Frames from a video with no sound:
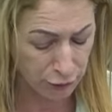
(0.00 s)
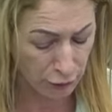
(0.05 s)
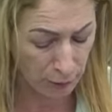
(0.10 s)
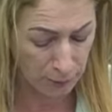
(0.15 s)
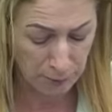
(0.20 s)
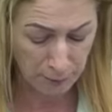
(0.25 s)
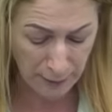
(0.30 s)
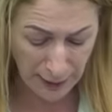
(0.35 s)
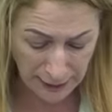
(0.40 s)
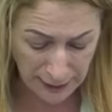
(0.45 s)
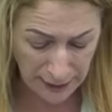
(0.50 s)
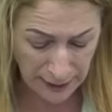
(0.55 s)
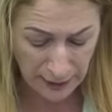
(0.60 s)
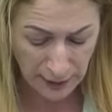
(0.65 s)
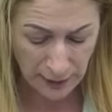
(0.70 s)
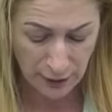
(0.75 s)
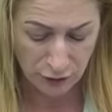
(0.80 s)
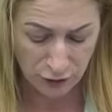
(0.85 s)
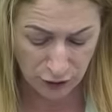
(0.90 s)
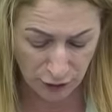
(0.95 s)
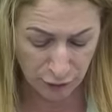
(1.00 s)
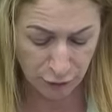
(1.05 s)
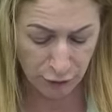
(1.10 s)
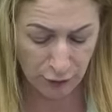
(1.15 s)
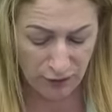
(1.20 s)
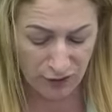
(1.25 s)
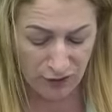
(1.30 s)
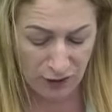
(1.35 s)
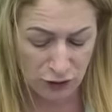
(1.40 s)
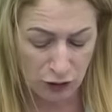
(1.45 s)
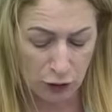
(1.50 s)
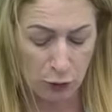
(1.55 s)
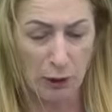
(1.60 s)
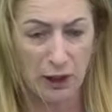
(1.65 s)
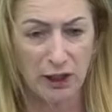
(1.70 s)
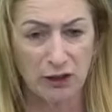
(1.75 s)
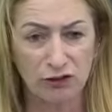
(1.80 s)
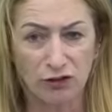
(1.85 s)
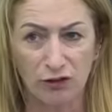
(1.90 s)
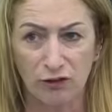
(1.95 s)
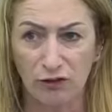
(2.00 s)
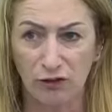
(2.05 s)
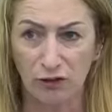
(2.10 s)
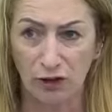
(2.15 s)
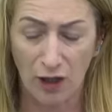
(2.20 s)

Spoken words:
from many different situations.